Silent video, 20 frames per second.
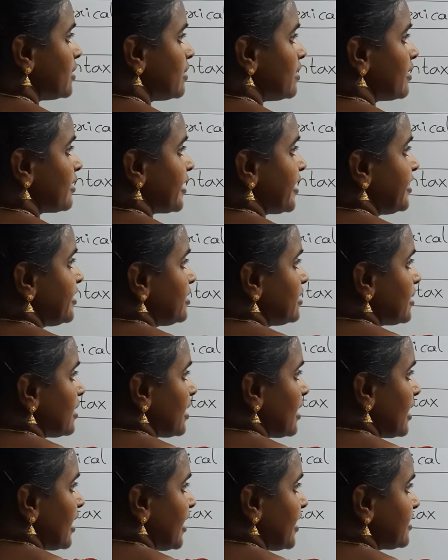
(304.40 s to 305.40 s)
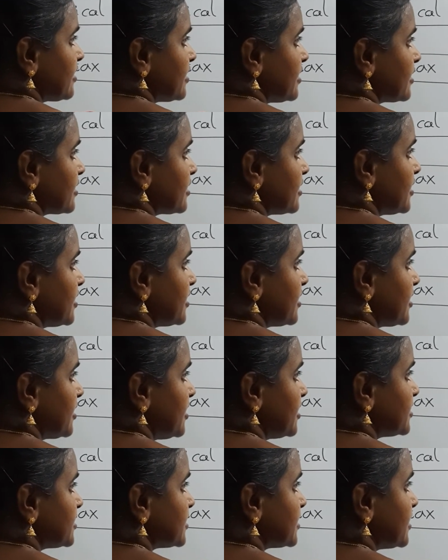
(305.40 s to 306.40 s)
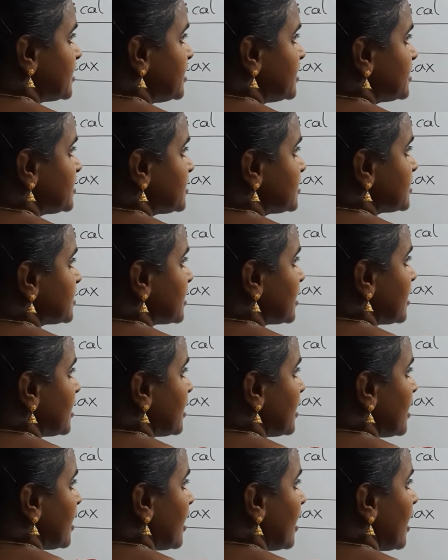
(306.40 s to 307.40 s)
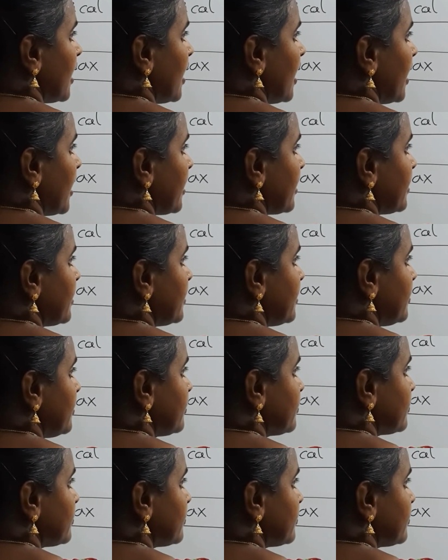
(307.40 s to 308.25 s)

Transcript: right? Like that. It reads S, I,